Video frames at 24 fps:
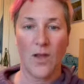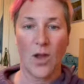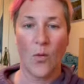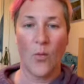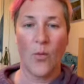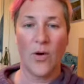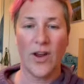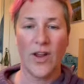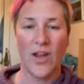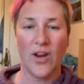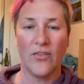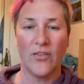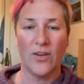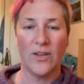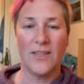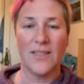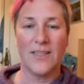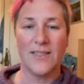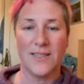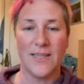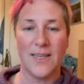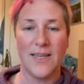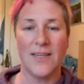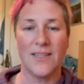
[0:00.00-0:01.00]
Where you can really
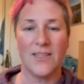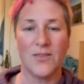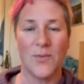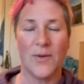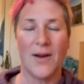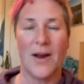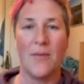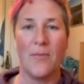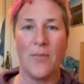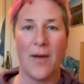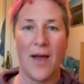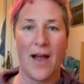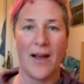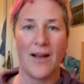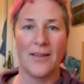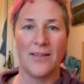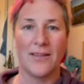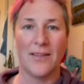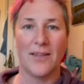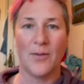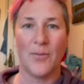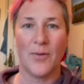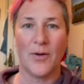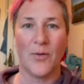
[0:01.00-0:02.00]
see it is when I back a
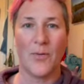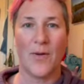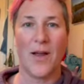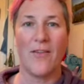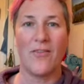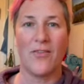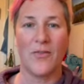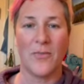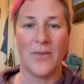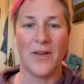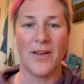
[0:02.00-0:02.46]
little bit away from